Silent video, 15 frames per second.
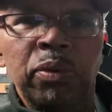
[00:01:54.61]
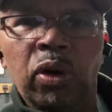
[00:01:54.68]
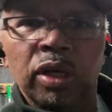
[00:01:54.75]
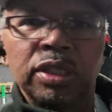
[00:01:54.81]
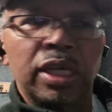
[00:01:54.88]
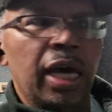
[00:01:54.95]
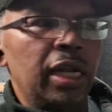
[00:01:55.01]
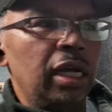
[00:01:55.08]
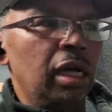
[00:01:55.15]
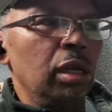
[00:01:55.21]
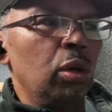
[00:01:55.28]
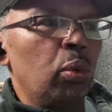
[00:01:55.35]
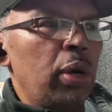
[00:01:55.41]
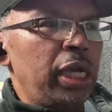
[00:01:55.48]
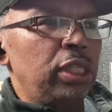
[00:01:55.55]
Boy, it's got
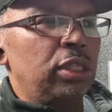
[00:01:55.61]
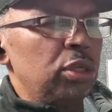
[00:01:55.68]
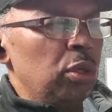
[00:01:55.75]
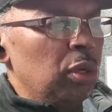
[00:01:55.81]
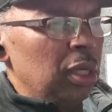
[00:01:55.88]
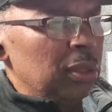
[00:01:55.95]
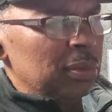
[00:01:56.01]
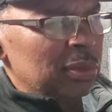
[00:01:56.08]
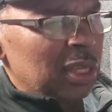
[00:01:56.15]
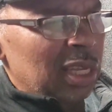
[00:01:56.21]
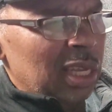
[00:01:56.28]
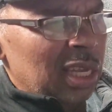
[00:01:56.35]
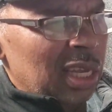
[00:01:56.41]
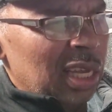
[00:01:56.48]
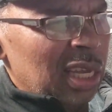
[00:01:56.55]
hella weight to it.
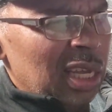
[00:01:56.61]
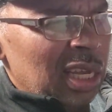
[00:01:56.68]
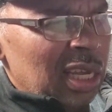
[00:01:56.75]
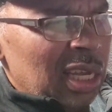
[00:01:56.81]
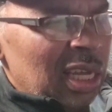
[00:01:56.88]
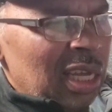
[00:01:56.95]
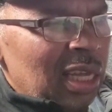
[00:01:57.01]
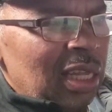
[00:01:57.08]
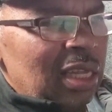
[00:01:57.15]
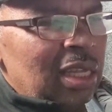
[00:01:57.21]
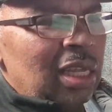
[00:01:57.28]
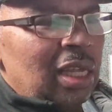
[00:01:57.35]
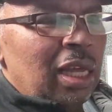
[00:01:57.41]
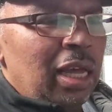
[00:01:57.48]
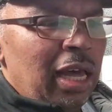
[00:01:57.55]
I
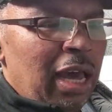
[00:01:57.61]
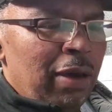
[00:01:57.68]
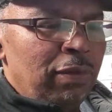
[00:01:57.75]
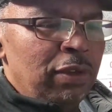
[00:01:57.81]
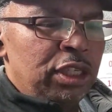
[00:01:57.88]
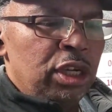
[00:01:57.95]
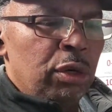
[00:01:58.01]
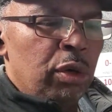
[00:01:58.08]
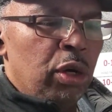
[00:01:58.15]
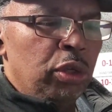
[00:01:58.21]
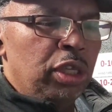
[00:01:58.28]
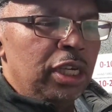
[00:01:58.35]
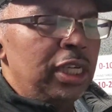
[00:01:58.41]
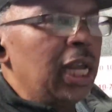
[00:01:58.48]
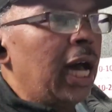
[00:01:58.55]
haven't
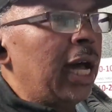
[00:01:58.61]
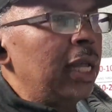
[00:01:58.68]
zeroed the.